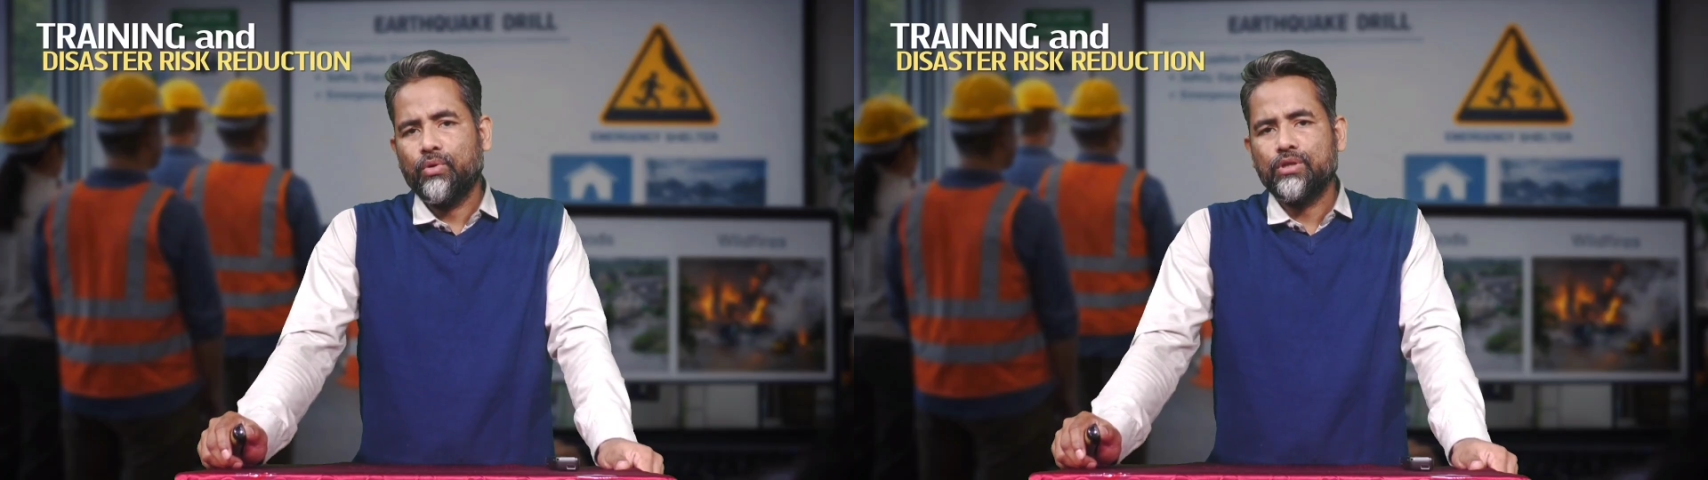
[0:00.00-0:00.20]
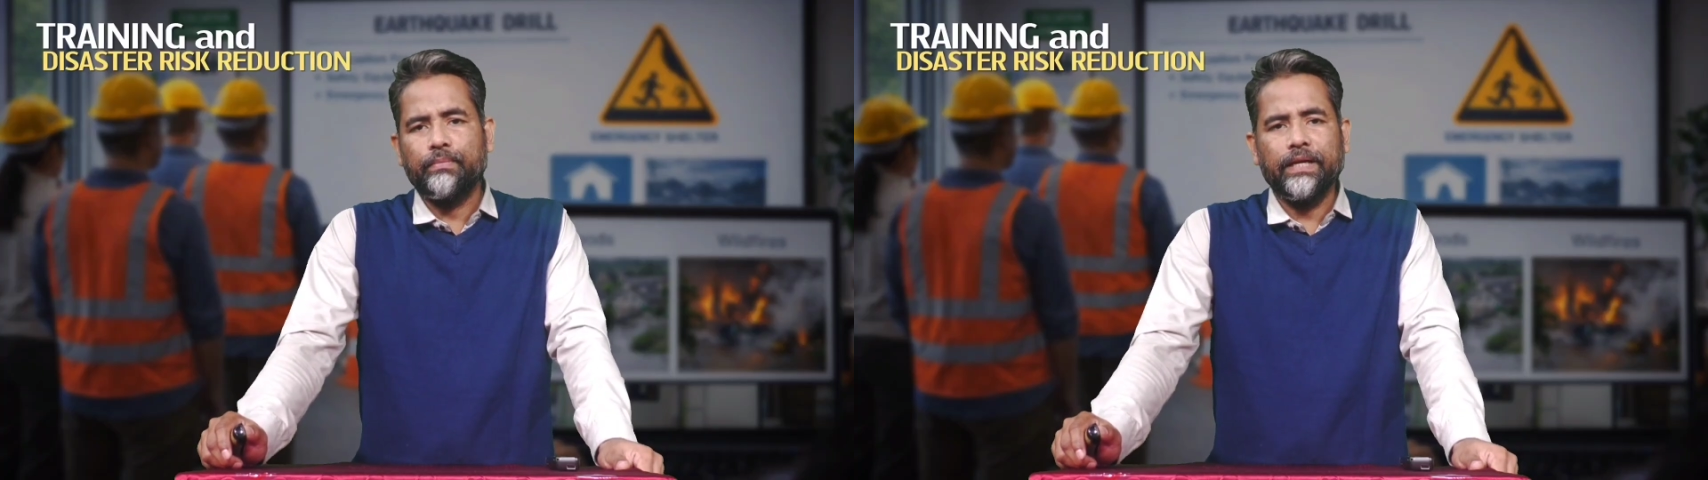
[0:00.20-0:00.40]

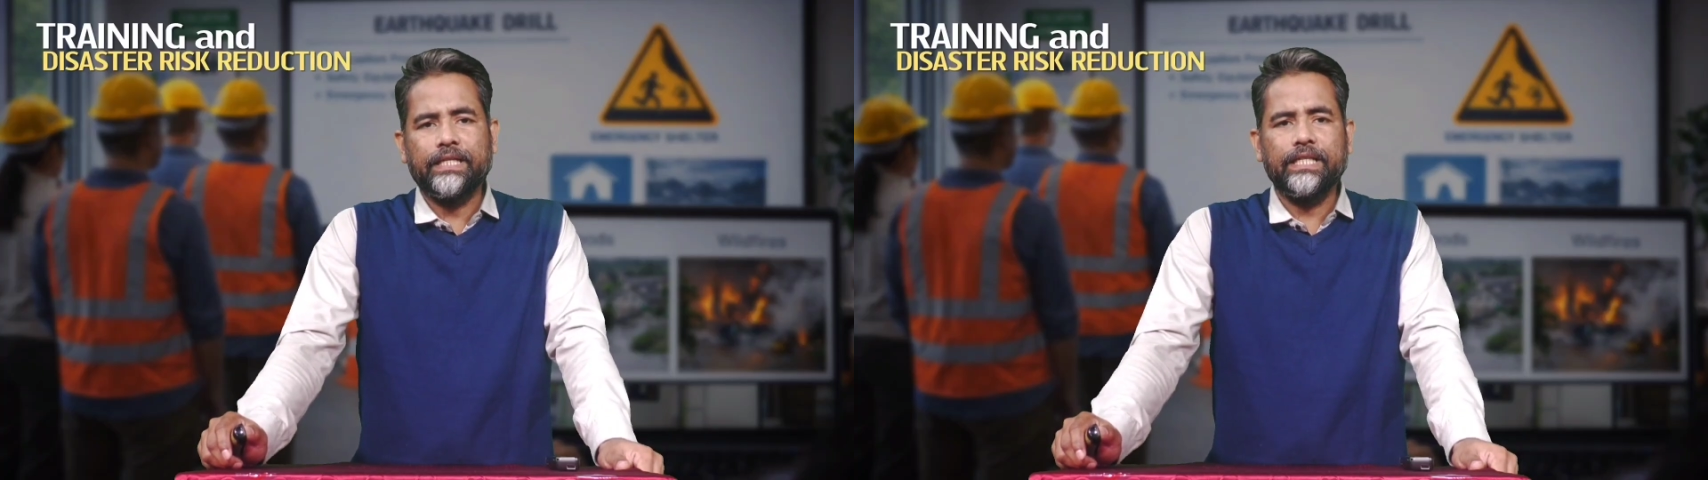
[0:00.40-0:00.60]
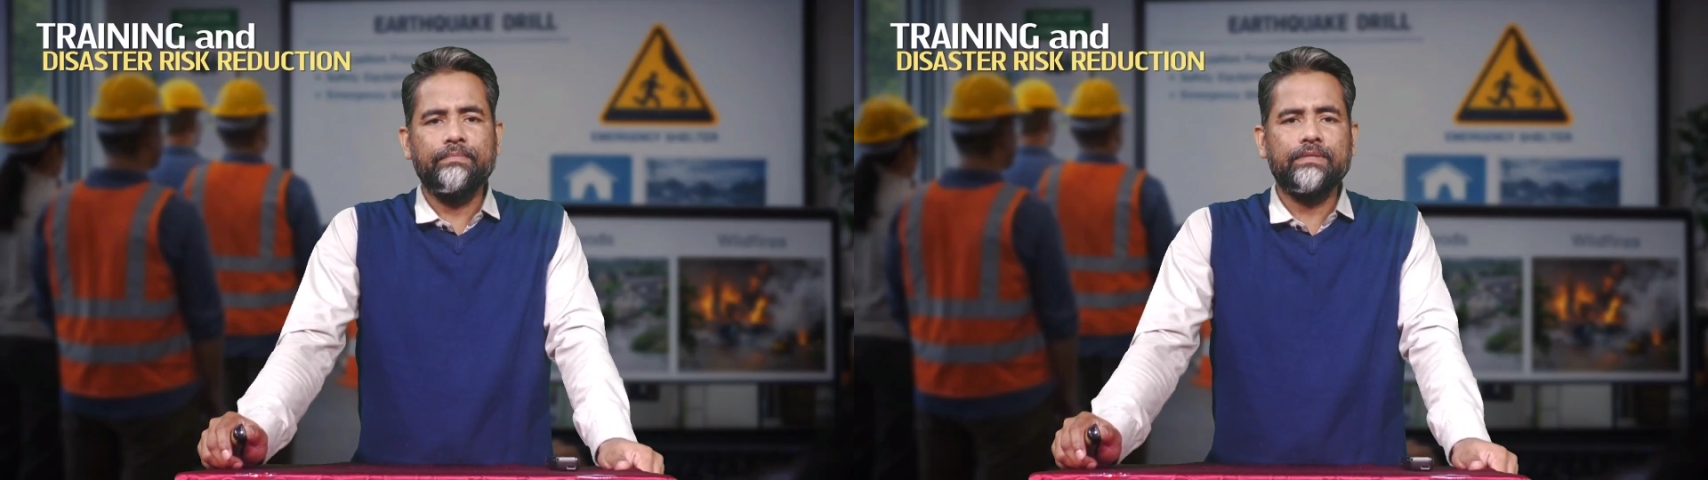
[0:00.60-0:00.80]

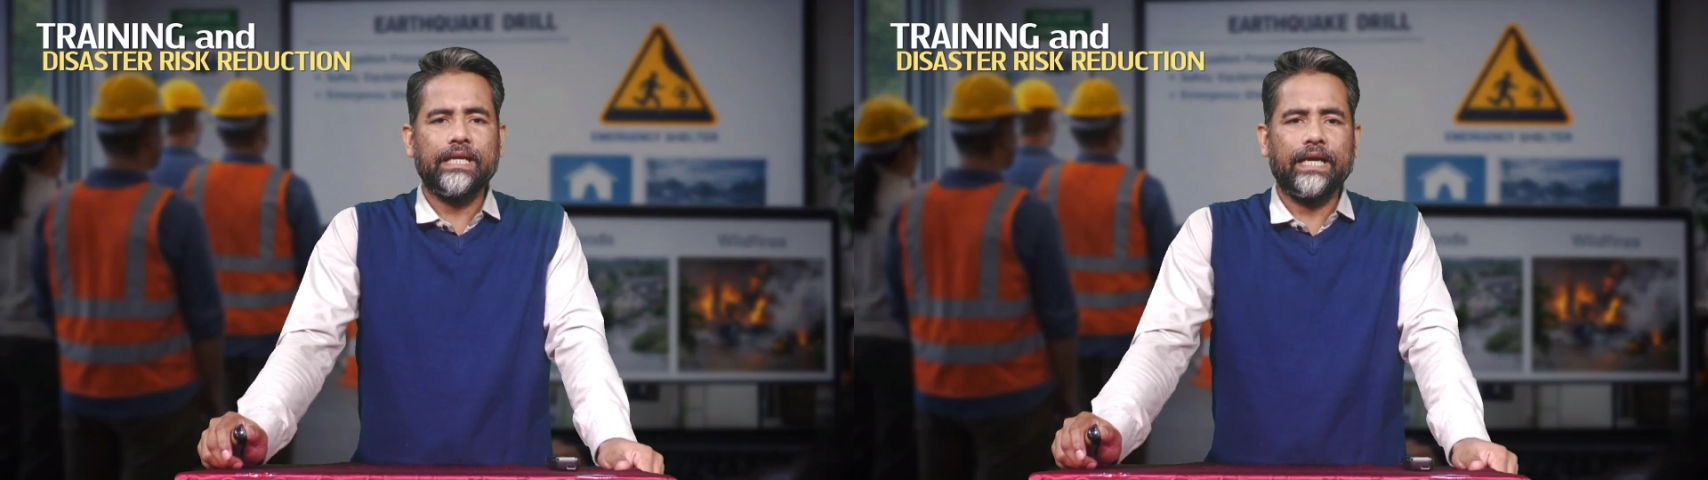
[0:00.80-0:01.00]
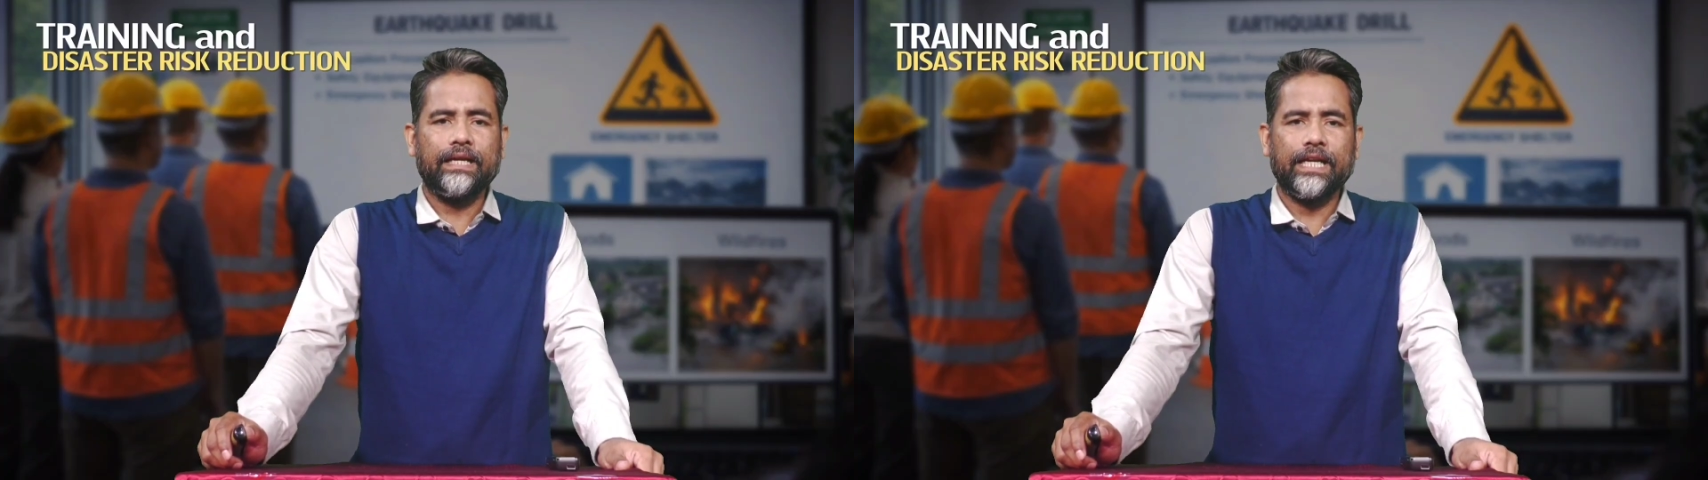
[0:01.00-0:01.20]
victims and
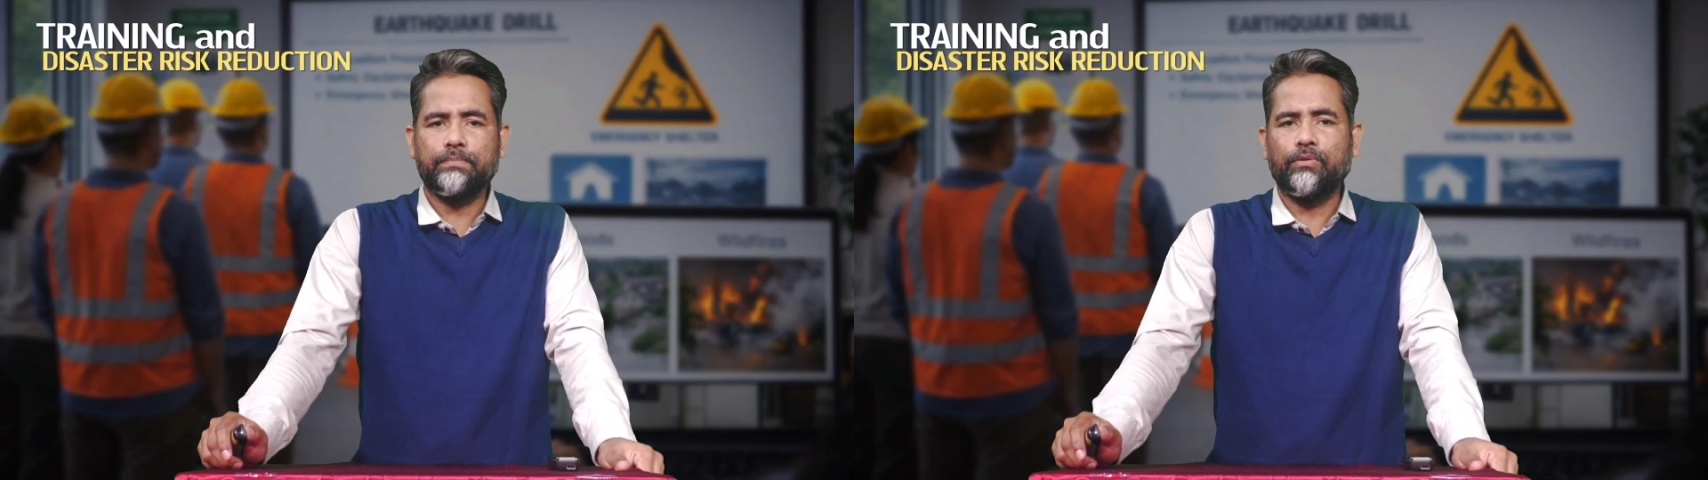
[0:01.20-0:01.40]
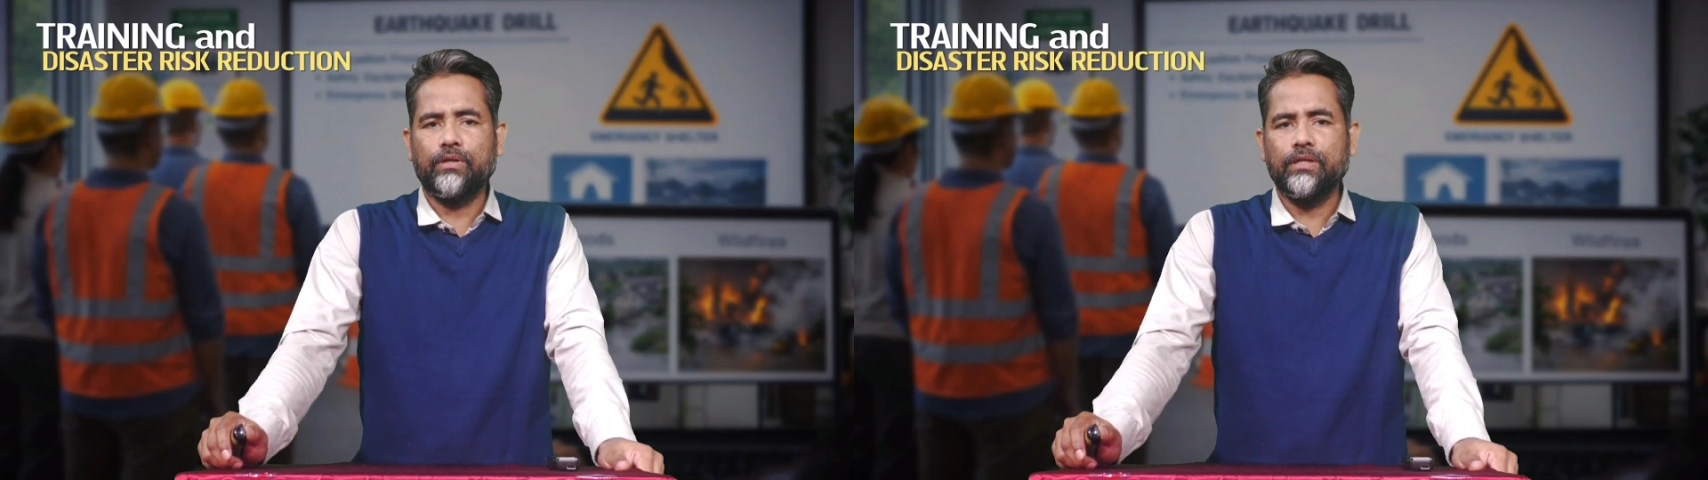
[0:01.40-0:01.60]

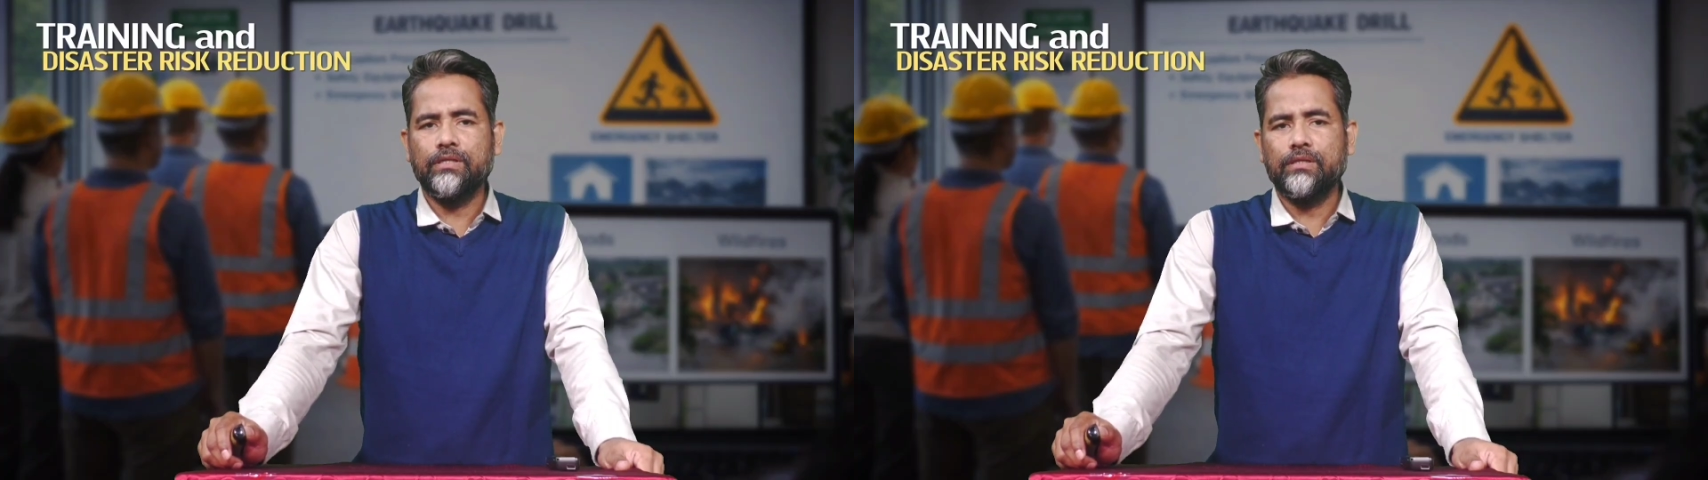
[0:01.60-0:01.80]
responders,